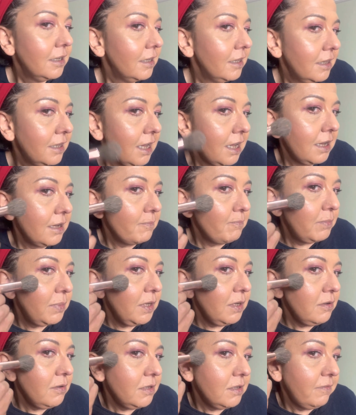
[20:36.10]
That
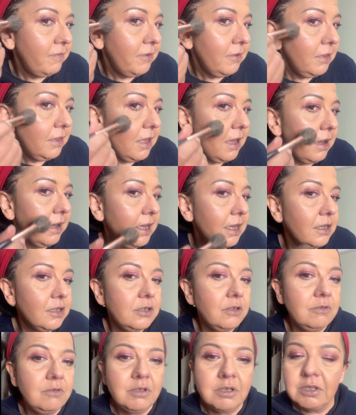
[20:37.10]
beautiful light as
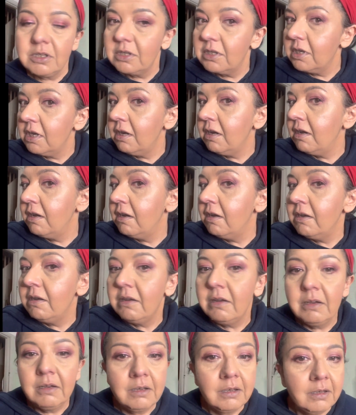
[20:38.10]
you just
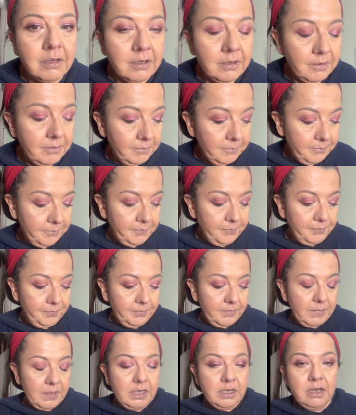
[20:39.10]
turn
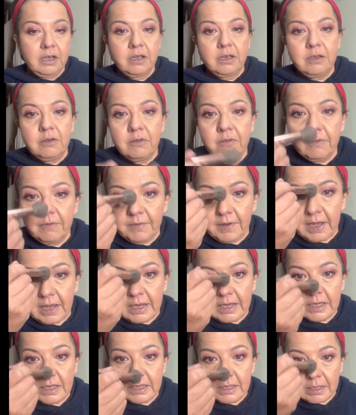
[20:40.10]
your
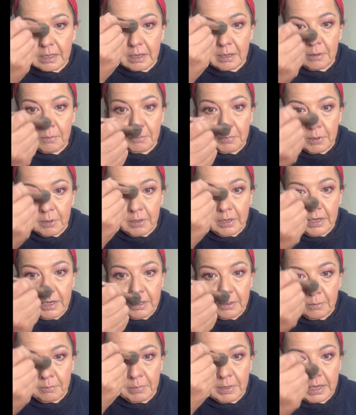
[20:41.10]
face. Put a
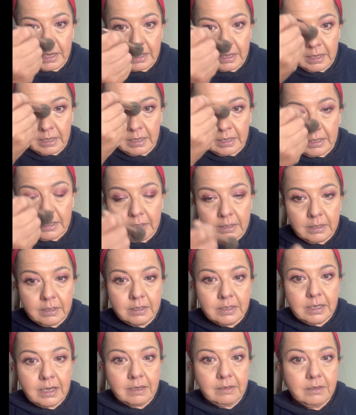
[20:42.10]
little bit
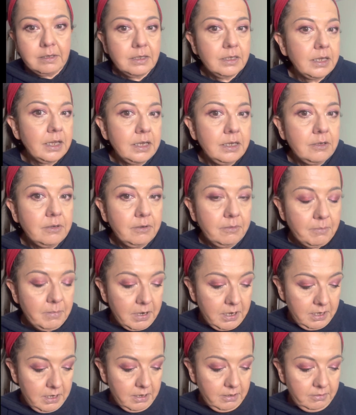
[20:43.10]
down the centre of
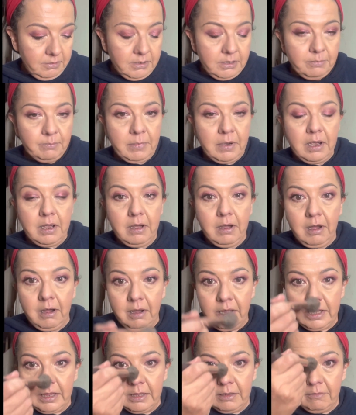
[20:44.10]
my nose. It might
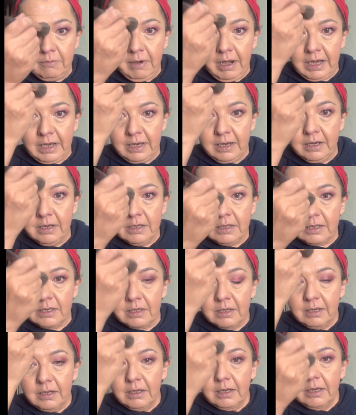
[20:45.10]
hide the redness
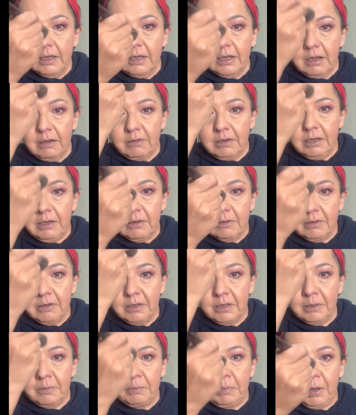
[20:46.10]
going on
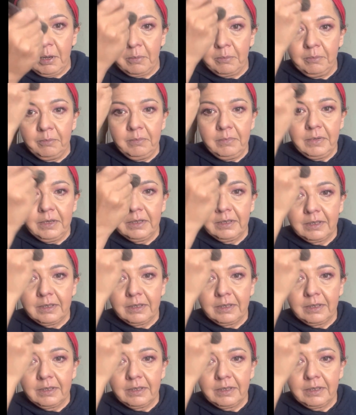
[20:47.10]
at the bottom.